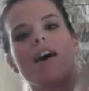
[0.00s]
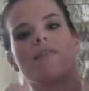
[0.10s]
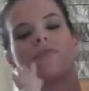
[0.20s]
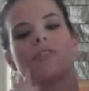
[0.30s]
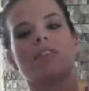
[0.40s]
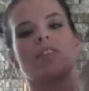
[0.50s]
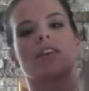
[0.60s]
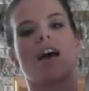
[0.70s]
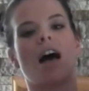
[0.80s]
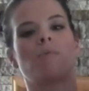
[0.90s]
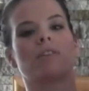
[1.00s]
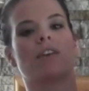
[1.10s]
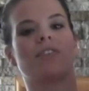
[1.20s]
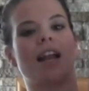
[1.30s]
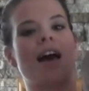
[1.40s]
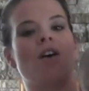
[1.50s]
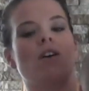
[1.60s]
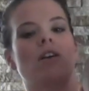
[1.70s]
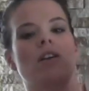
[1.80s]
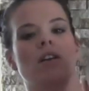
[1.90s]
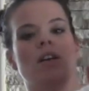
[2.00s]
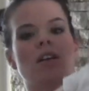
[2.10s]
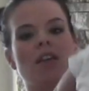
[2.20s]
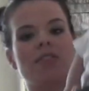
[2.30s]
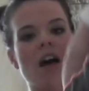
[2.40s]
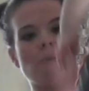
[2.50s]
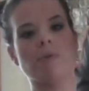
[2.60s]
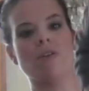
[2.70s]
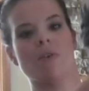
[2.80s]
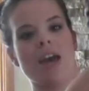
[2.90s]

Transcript: butt, elbows lifted out, lift up and